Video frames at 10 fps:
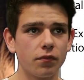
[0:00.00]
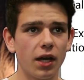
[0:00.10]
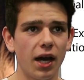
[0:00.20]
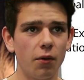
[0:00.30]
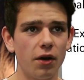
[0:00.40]

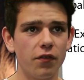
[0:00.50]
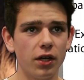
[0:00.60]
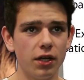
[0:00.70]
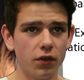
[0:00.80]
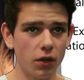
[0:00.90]
However,
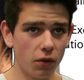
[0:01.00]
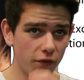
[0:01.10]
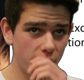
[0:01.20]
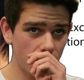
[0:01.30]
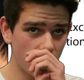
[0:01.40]
even though I
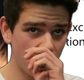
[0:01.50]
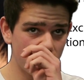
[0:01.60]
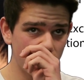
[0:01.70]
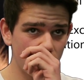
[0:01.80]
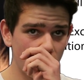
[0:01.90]
feel
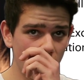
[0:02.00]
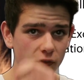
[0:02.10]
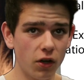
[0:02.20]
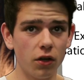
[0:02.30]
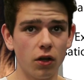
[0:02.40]
I
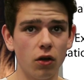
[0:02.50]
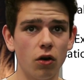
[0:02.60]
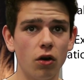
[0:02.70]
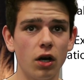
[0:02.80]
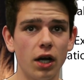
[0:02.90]
have learned a
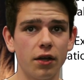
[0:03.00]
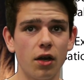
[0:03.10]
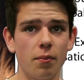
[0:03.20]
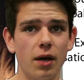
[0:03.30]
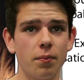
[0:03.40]
lot and
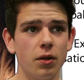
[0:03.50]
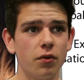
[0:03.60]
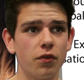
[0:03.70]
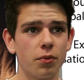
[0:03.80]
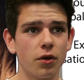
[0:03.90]
I am happy
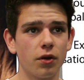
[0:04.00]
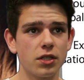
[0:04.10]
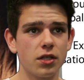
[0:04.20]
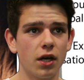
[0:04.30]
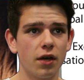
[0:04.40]
with the
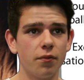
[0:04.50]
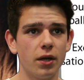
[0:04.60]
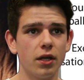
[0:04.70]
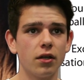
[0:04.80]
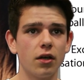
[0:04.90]
progress I have
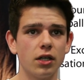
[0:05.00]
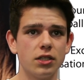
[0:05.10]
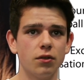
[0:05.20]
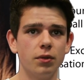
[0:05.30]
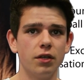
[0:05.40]
made, I
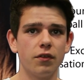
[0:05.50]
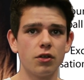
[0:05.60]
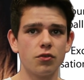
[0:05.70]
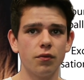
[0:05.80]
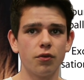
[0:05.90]
still believe there
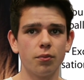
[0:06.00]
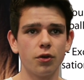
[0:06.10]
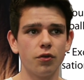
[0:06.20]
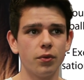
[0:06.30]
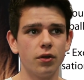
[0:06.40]
is room for
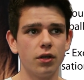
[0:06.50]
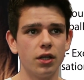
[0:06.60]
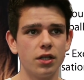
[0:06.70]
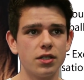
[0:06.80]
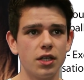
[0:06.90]
improvement,
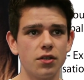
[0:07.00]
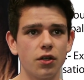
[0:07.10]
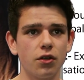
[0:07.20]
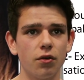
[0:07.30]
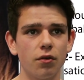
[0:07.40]
in the sense
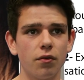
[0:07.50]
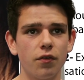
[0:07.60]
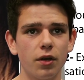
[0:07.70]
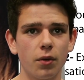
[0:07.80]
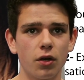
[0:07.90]
I don't
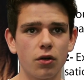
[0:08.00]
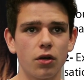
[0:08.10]
think my